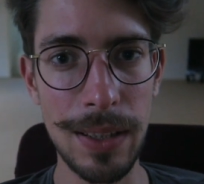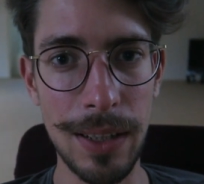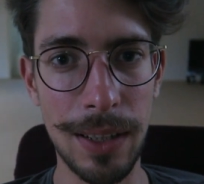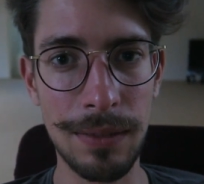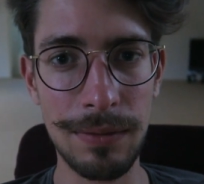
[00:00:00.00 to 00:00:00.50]

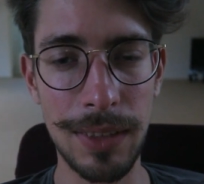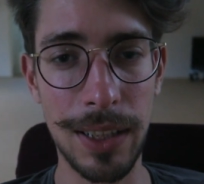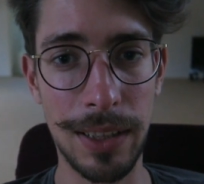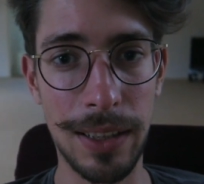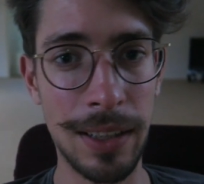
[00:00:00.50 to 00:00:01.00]
Yeah,
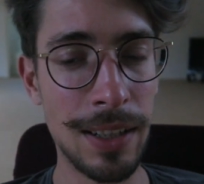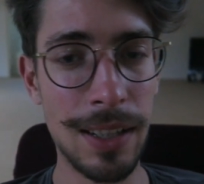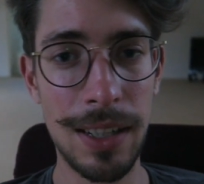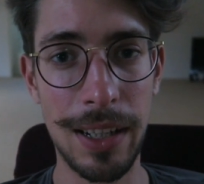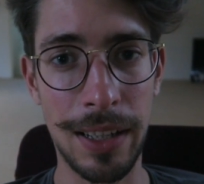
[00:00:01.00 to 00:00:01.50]
and
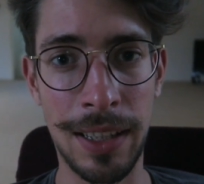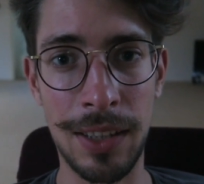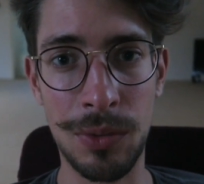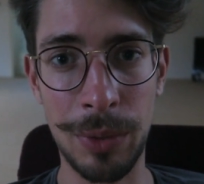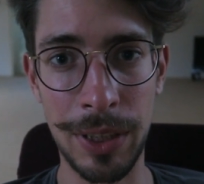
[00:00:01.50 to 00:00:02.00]
I
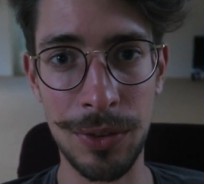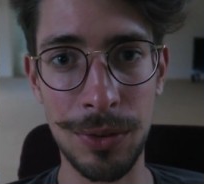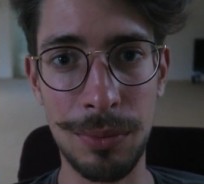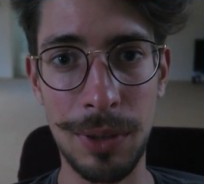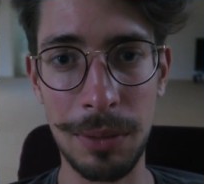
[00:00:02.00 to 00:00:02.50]
can't wait
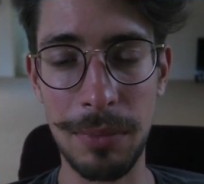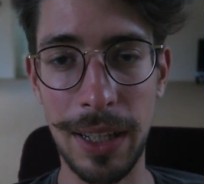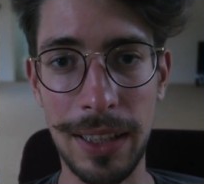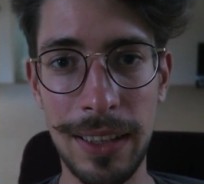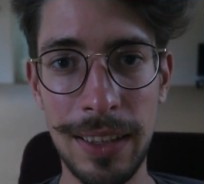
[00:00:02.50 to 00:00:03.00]
to bring
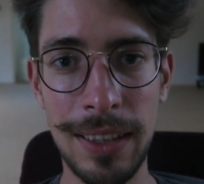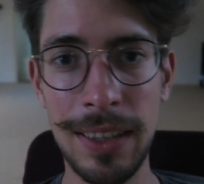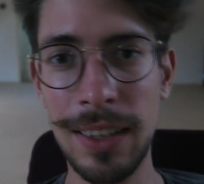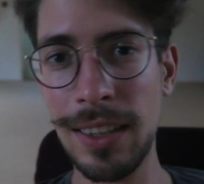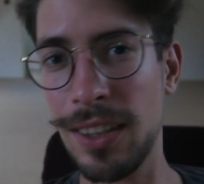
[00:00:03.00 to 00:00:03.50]
back
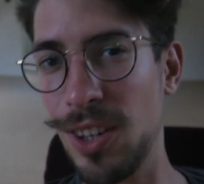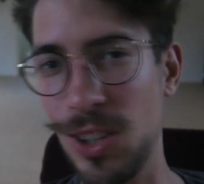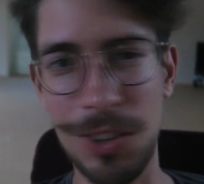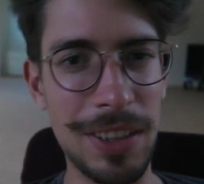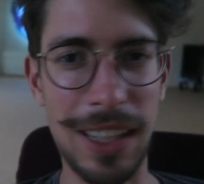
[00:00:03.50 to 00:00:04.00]

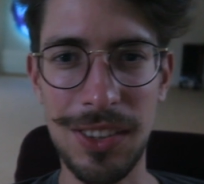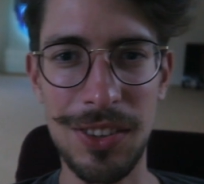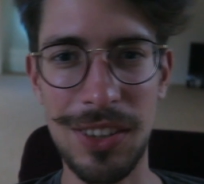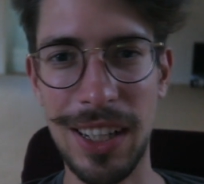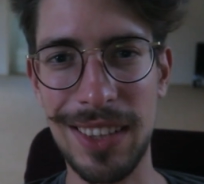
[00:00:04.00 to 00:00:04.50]
all the
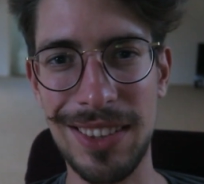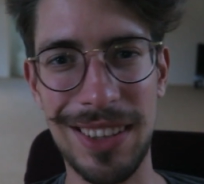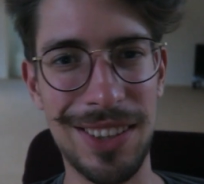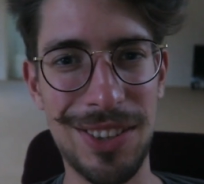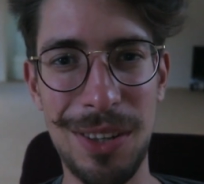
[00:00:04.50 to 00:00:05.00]
exercises
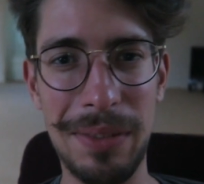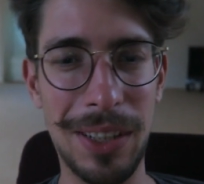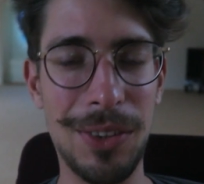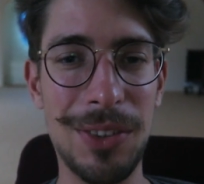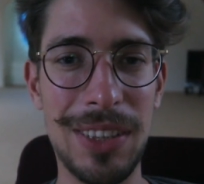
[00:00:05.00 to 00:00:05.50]
and the stuff I
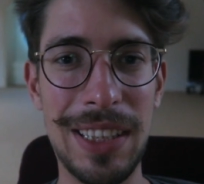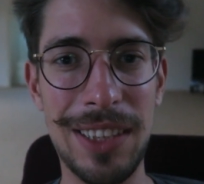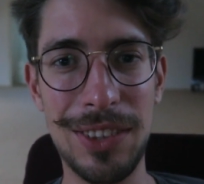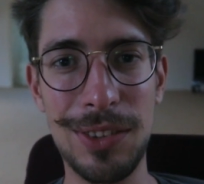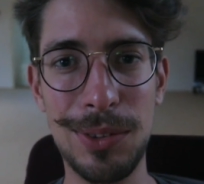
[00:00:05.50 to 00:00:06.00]
learned
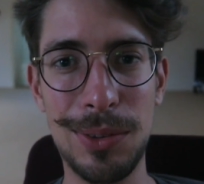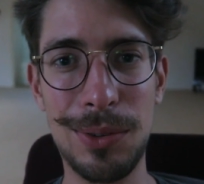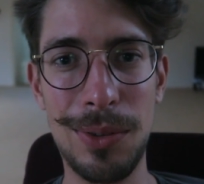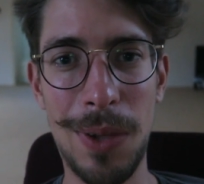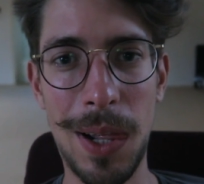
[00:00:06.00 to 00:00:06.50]
here
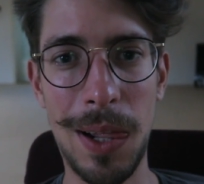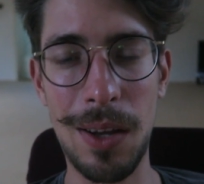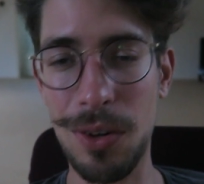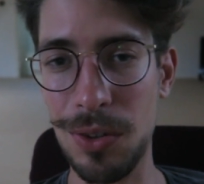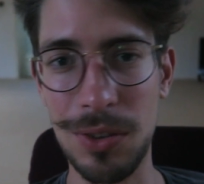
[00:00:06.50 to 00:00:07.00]
to
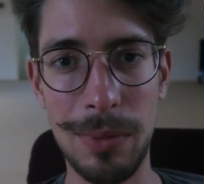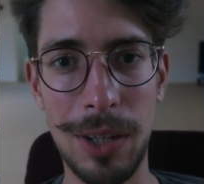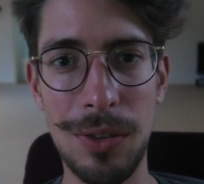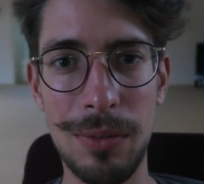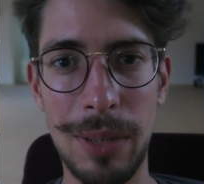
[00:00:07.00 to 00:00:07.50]
host my
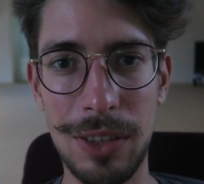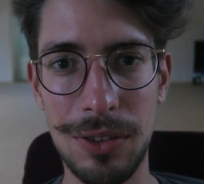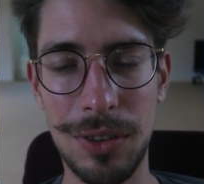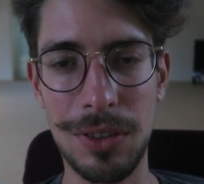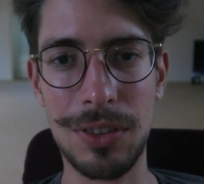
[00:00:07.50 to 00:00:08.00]
own men's
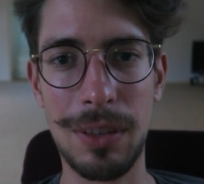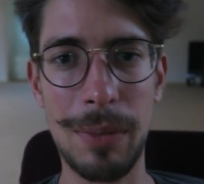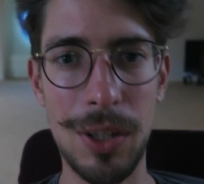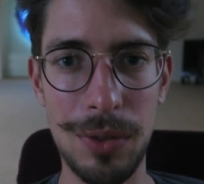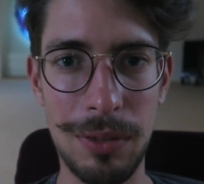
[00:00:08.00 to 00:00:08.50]
circles and
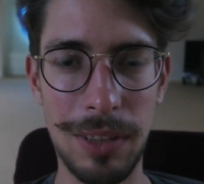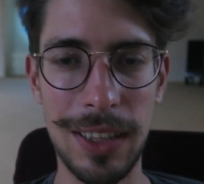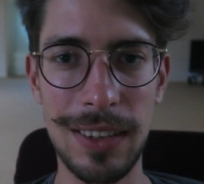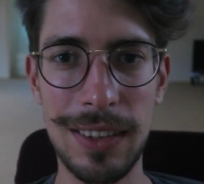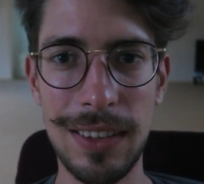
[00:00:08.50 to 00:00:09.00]
my own
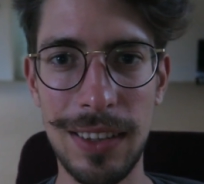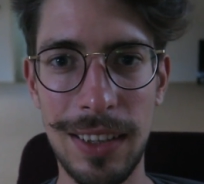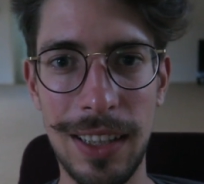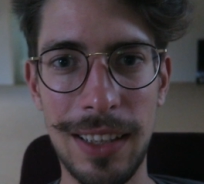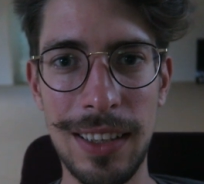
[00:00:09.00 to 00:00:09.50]
events
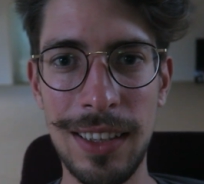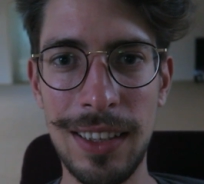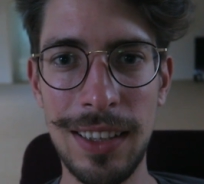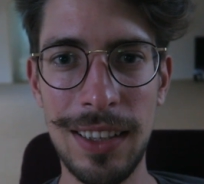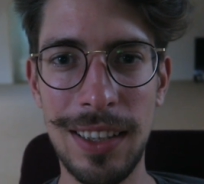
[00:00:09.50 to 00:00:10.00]
again
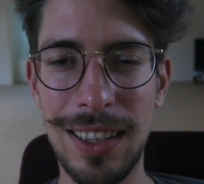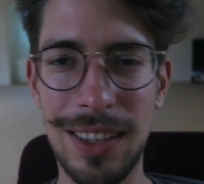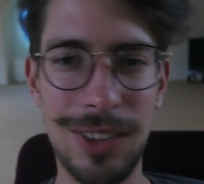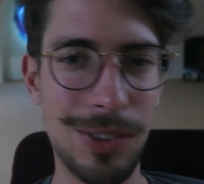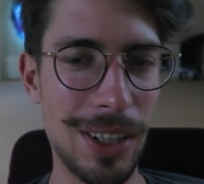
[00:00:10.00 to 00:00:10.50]

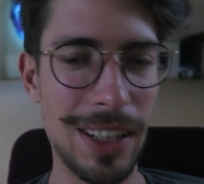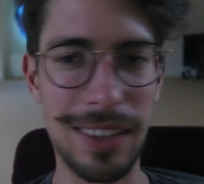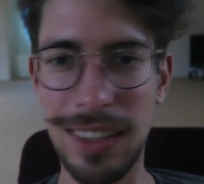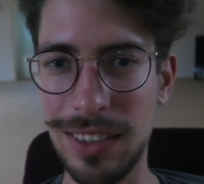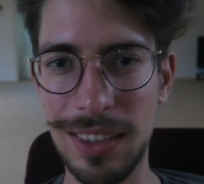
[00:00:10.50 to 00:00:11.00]
and try
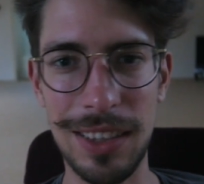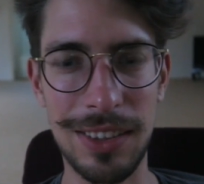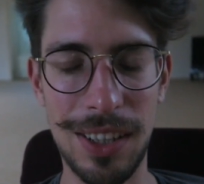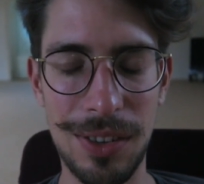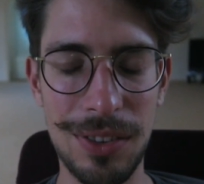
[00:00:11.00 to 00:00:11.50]
and test
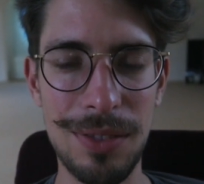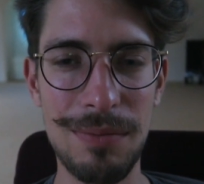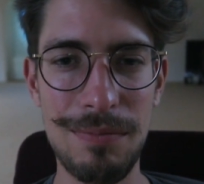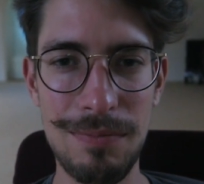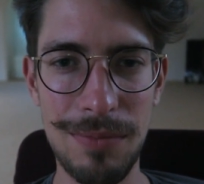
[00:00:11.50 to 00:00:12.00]
things out.
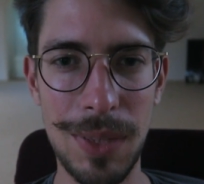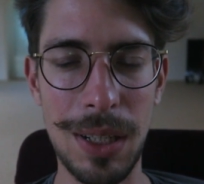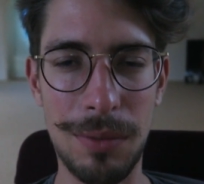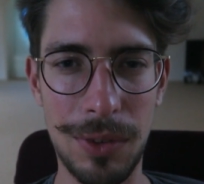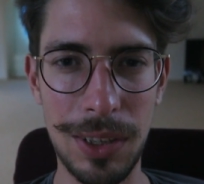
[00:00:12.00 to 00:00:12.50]
Yeah,
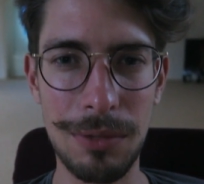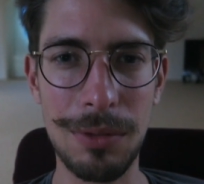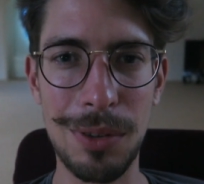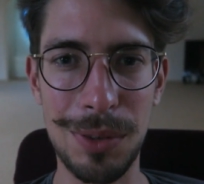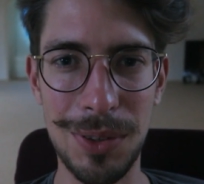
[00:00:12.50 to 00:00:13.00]
I'm looking
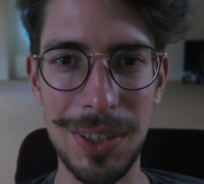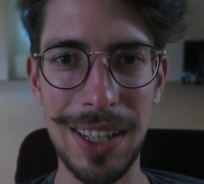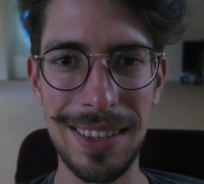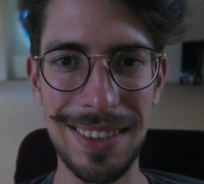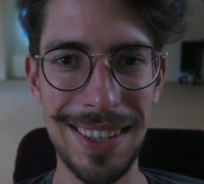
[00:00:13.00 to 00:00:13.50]
forward to
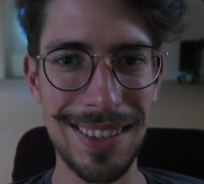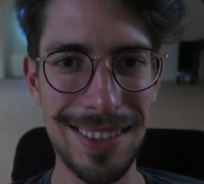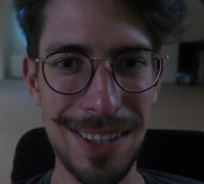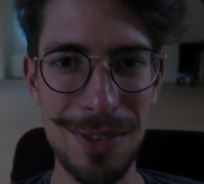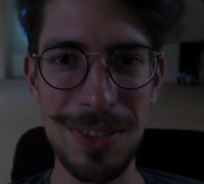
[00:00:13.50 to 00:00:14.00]
that. That
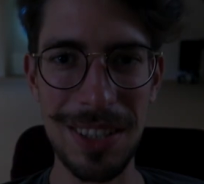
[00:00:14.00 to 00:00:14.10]
sounds